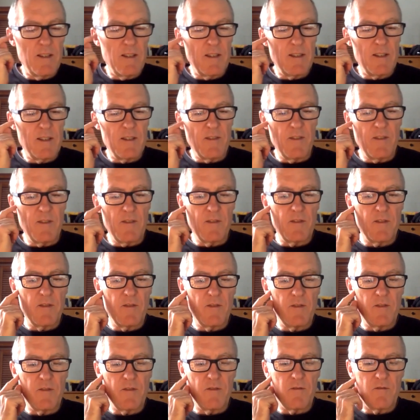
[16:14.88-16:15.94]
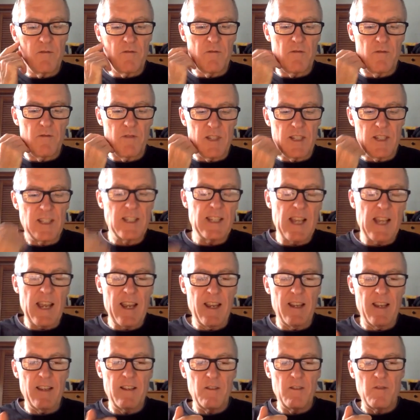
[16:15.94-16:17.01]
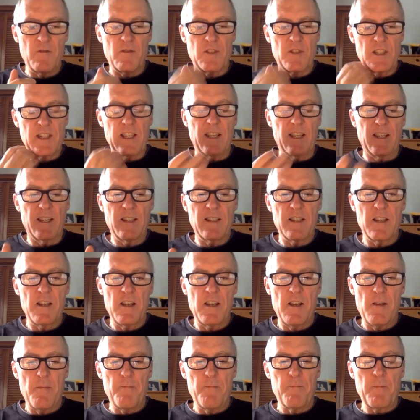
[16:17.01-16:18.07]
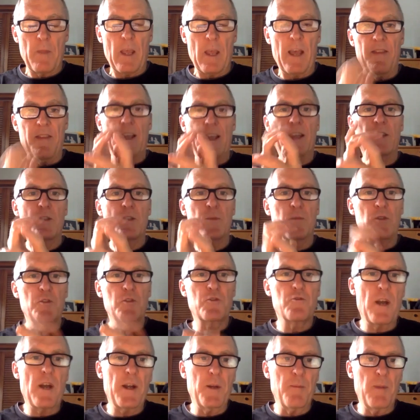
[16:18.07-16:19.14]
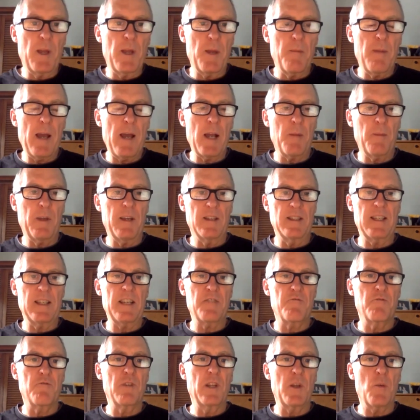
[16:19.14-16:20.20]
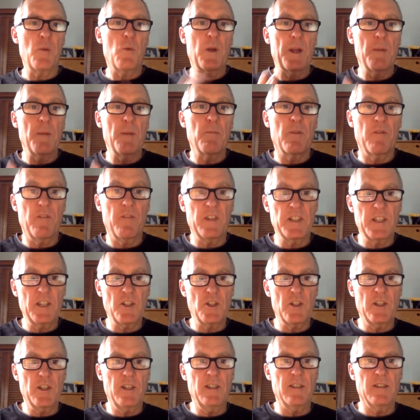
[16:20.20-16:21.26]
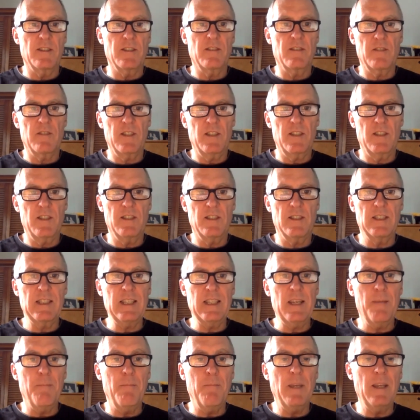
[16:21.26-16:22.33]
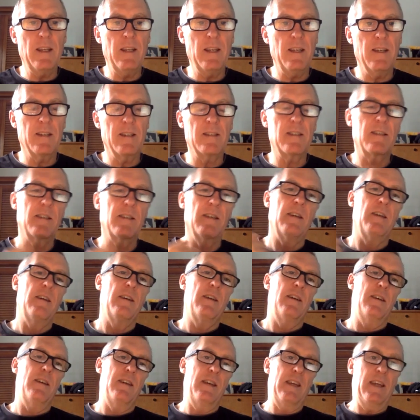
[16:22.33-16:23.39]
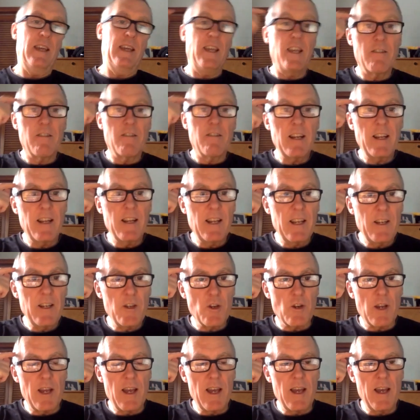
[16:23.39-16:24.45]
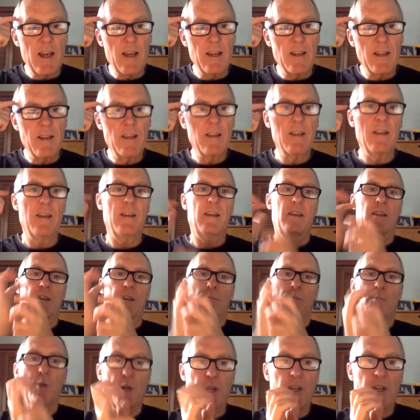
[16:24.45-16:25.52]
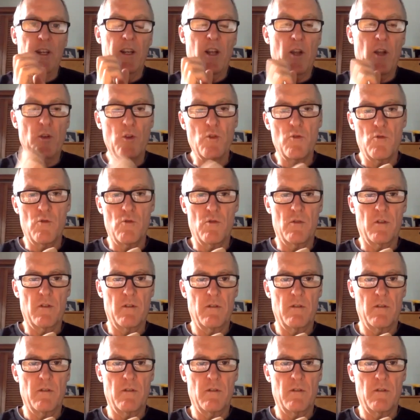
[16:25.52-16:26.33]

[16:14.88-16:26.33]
to say it, sing it, and then get them to try to play it back, because that's really what improvisation is the immediate hearing it in your head, putting it on your horn.